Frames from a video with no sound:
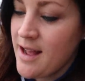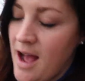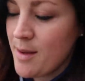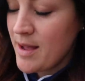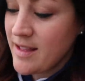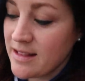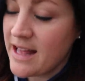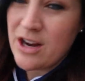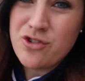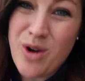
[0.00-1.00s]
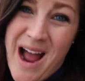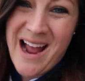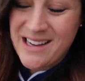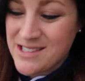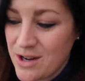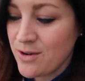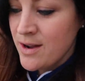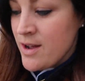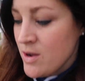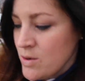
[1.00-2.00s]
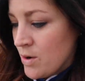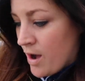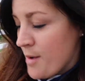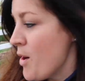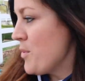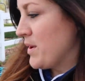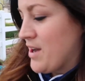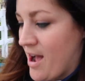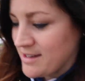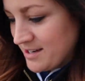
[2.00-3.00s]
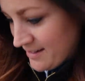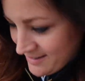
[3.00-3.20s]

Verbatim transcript: Uh, and then let it dry, so I'm hoping not.